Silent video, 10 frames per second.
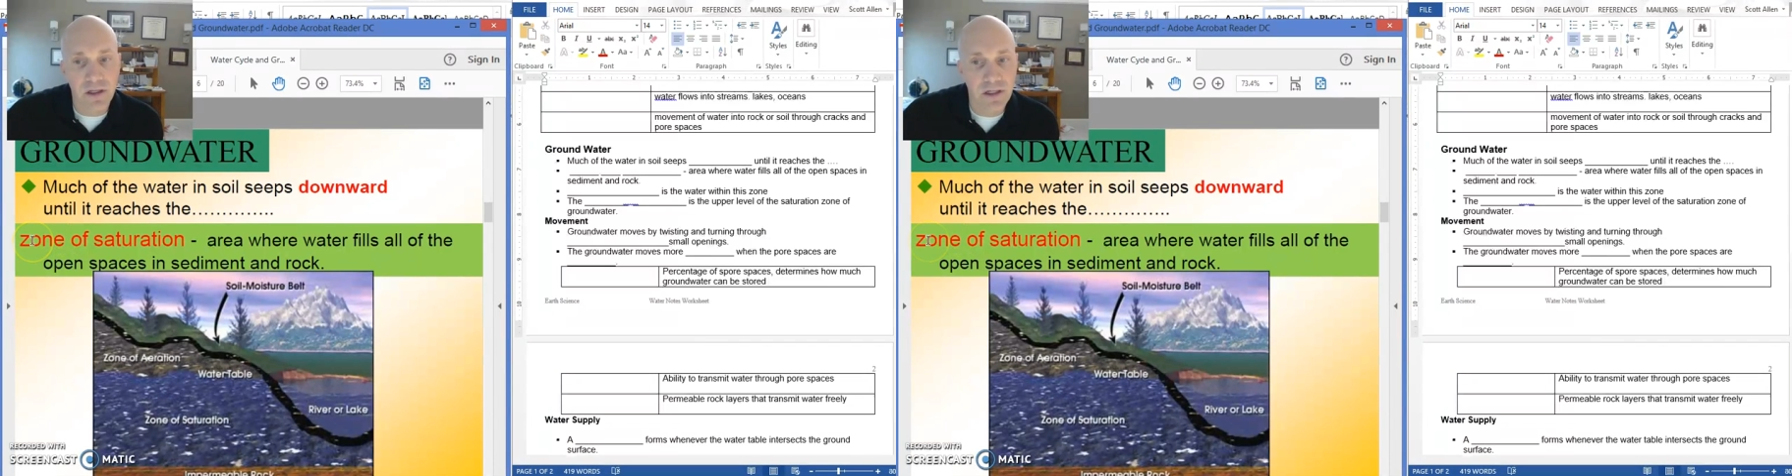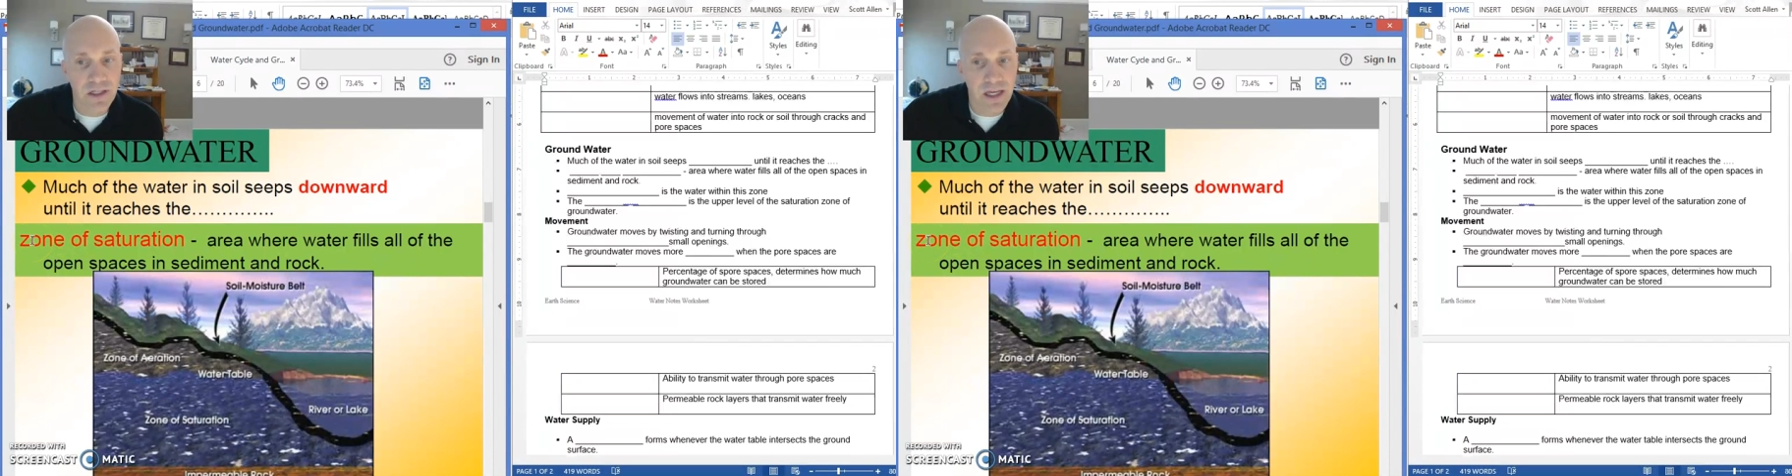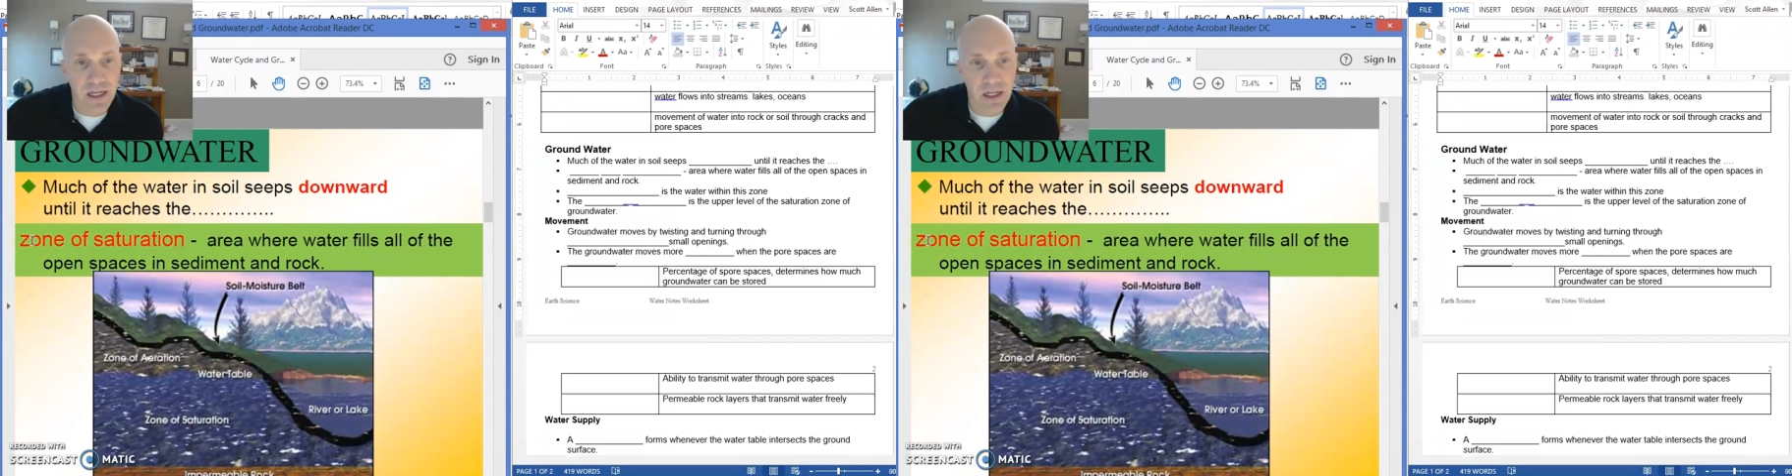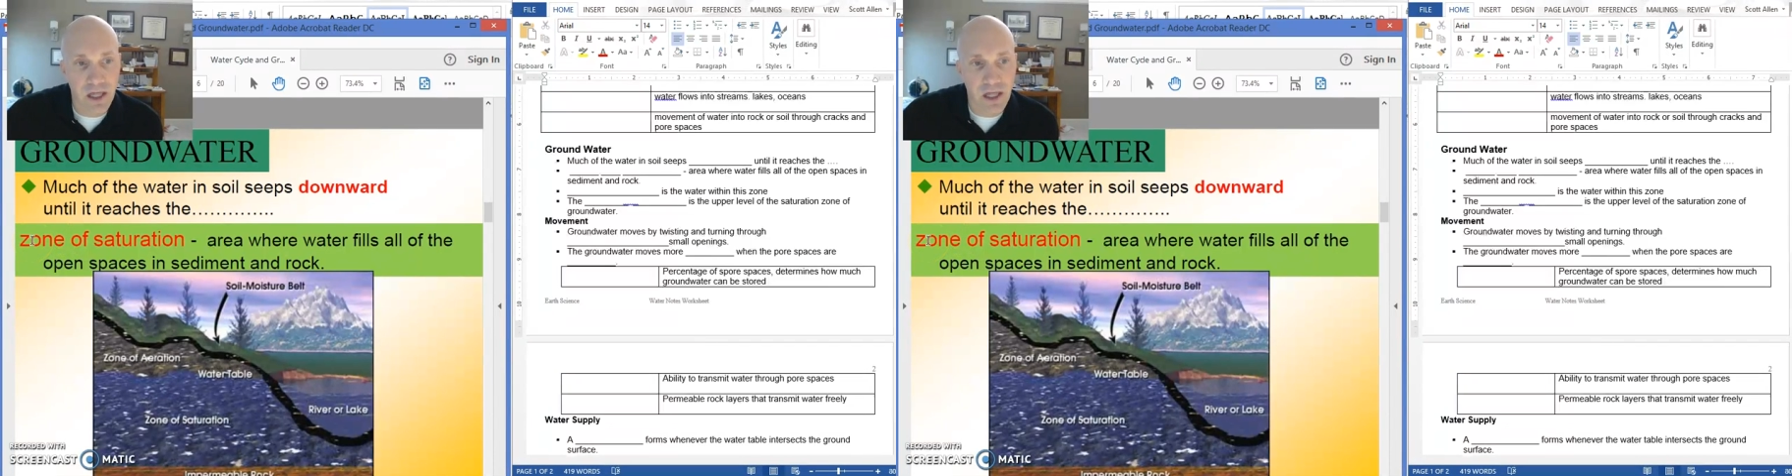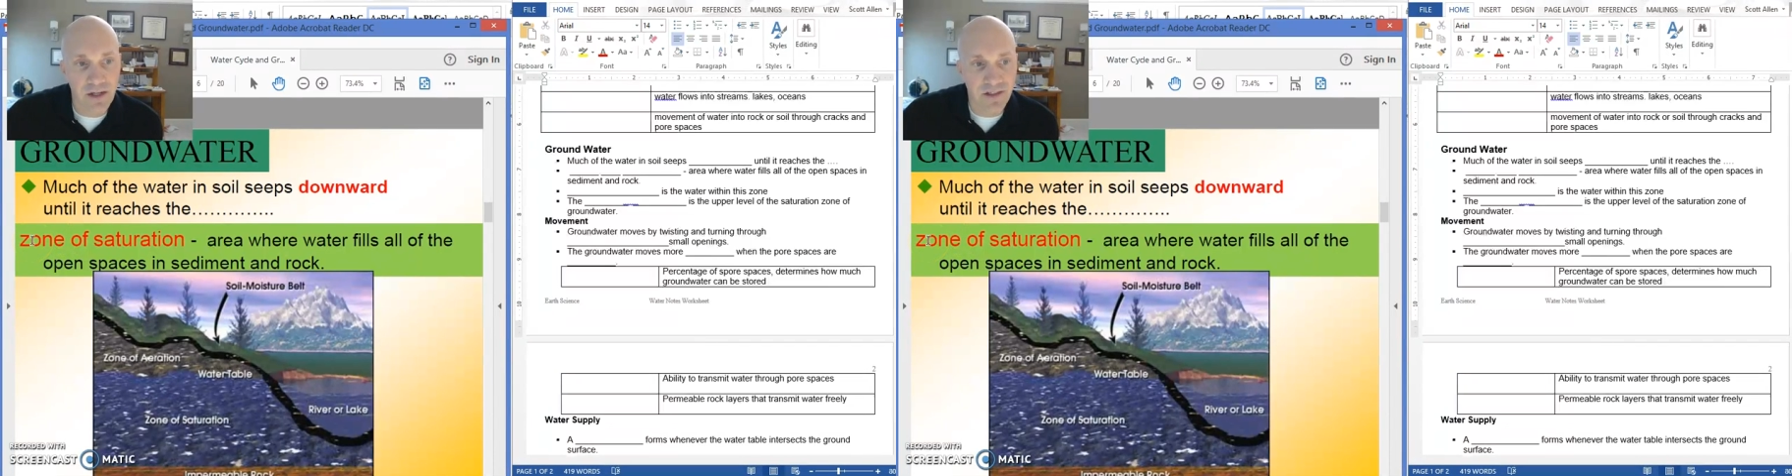containing a
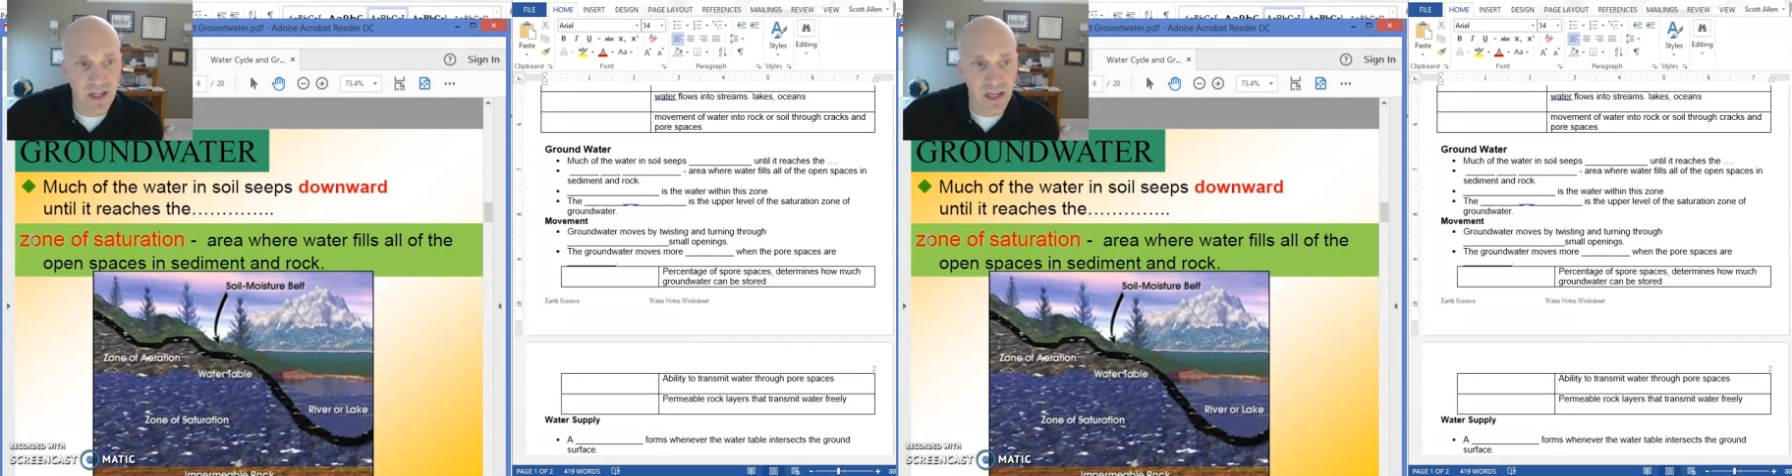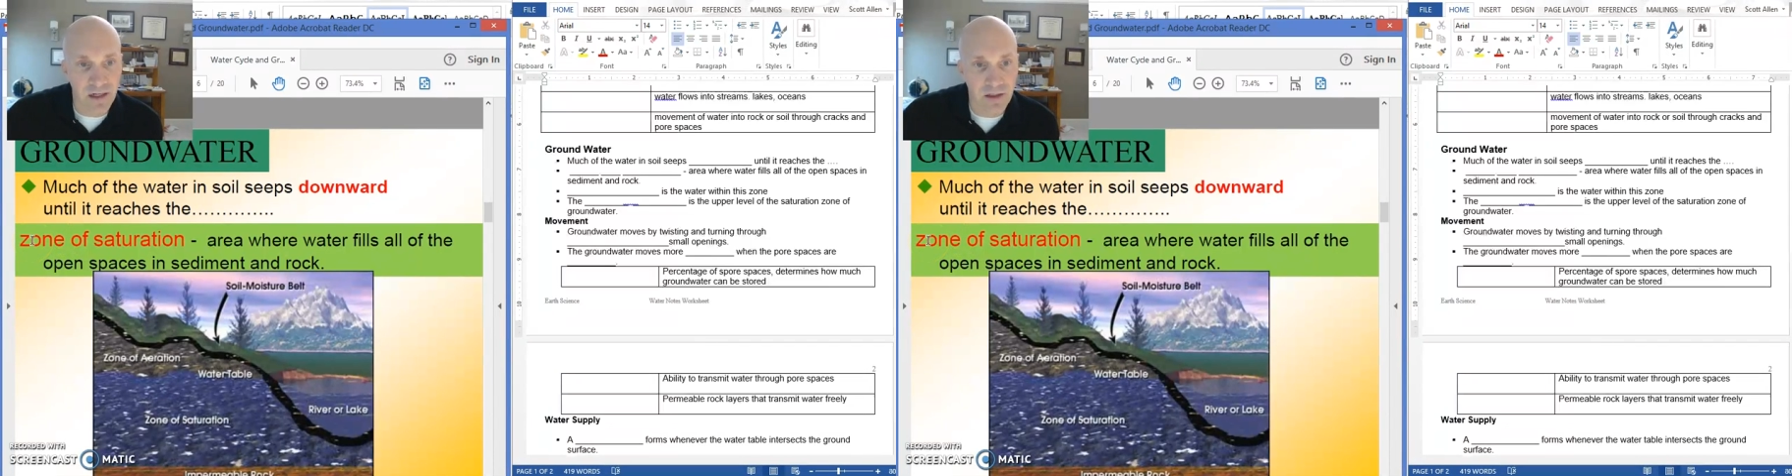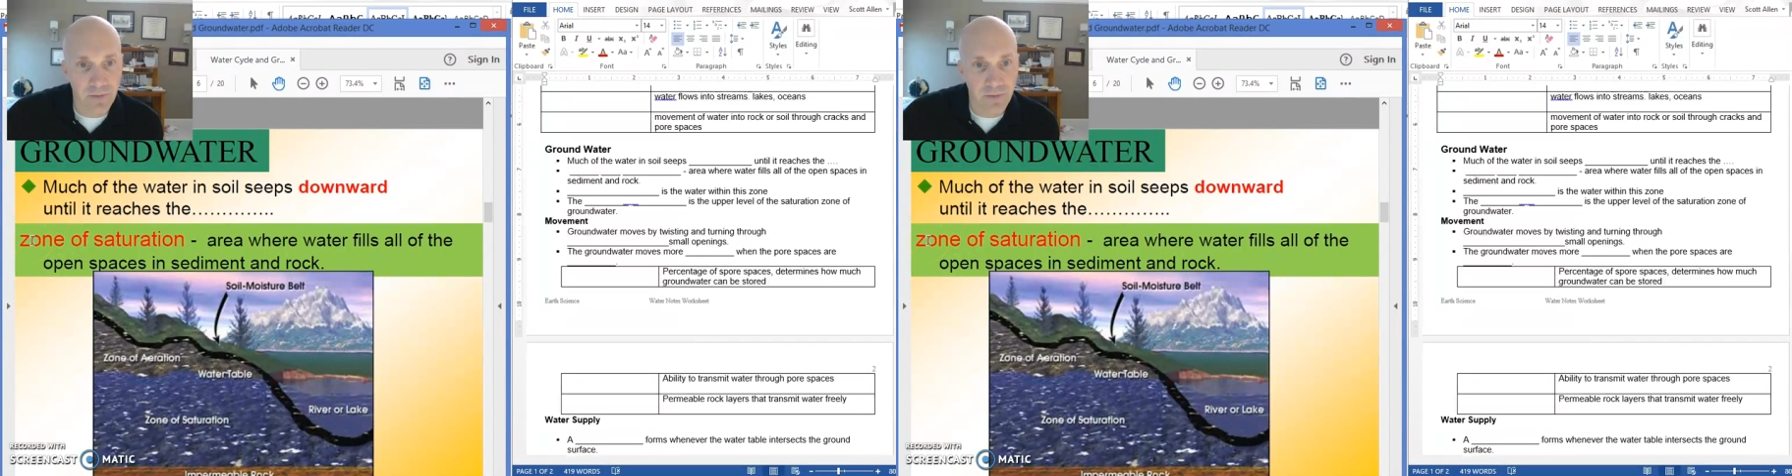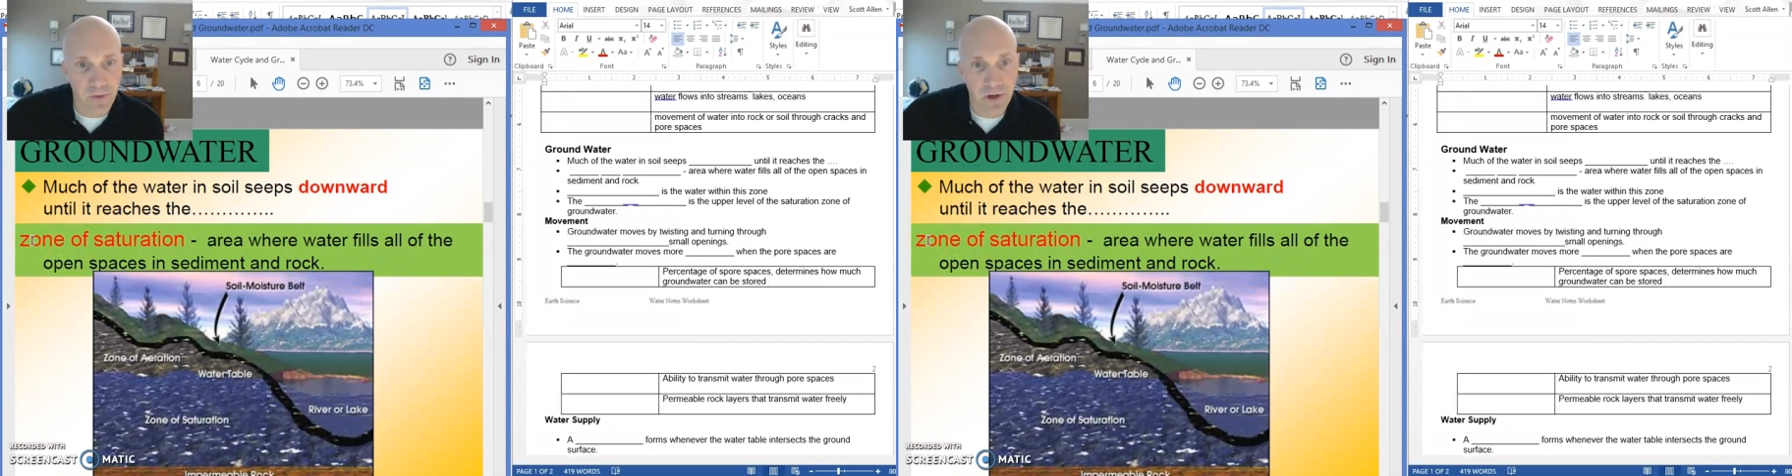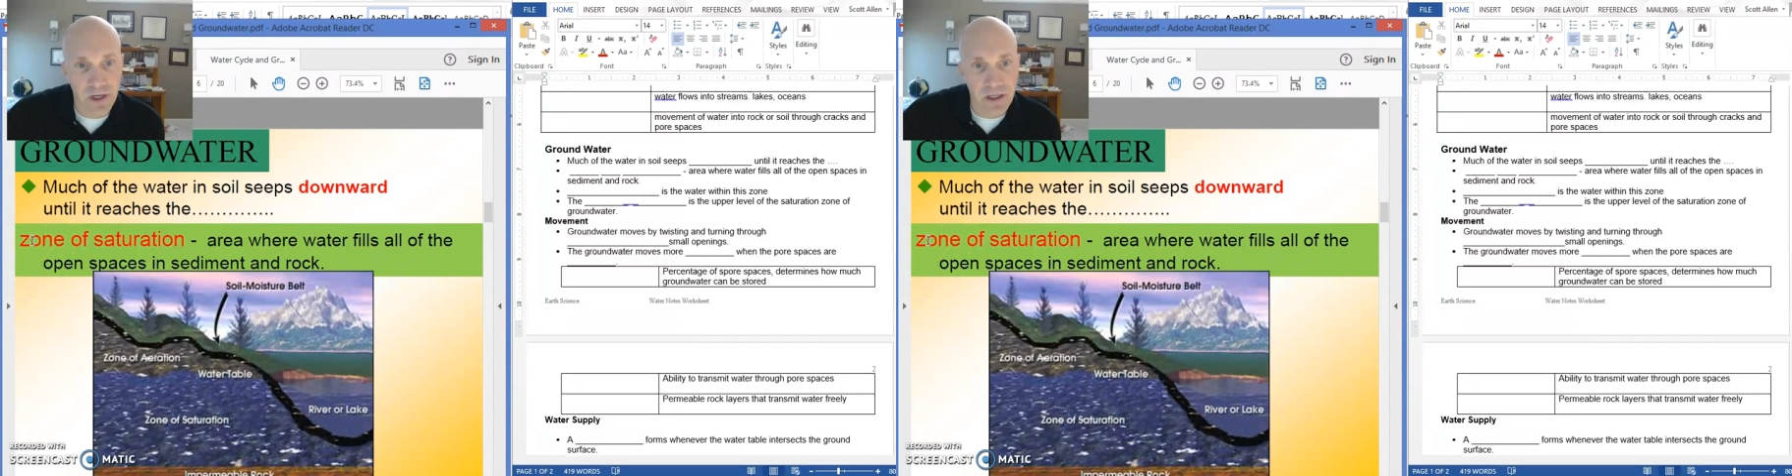lot of sand.
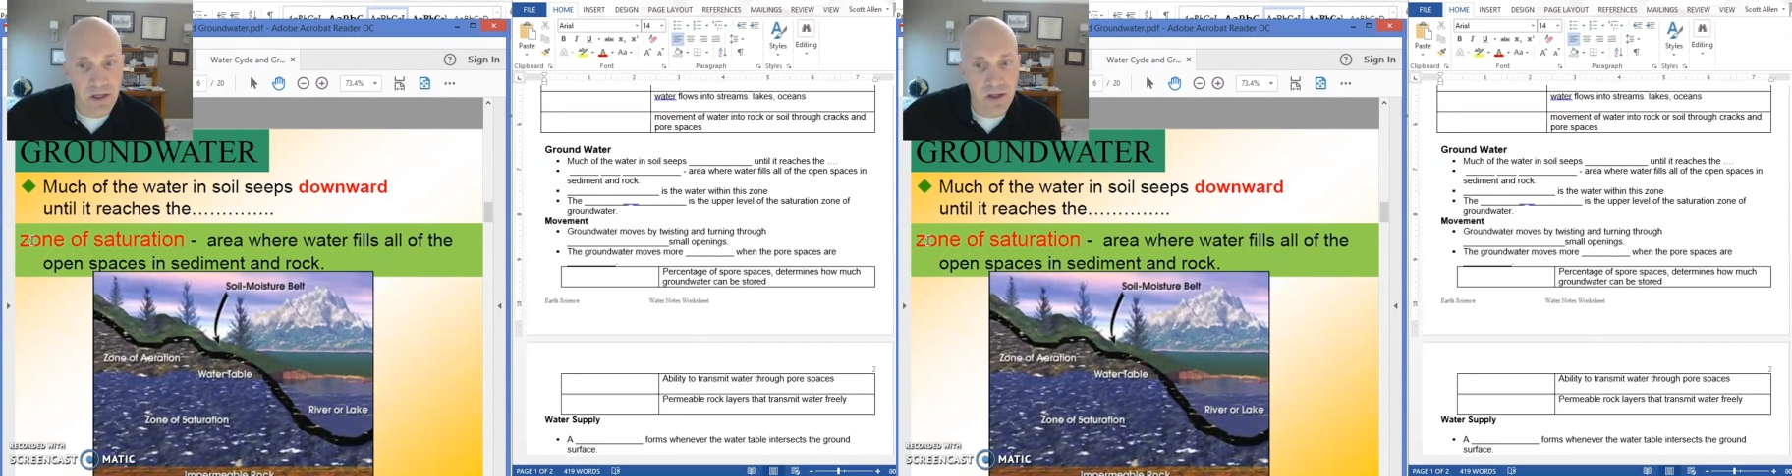All right.